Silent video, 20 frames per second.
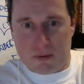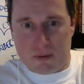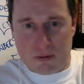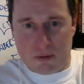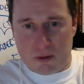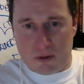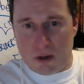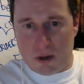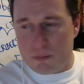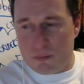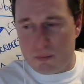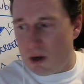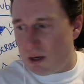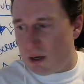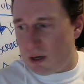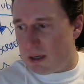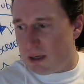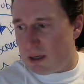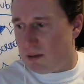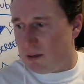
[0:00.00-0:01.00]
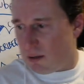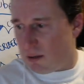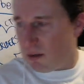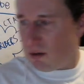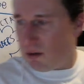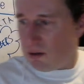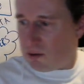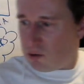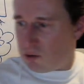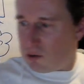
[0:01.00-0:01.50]
not body,
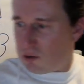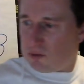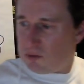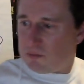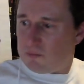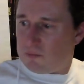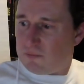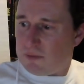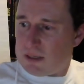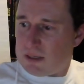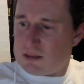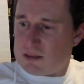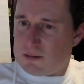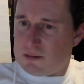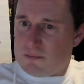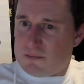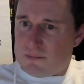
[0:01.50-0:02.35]
just face.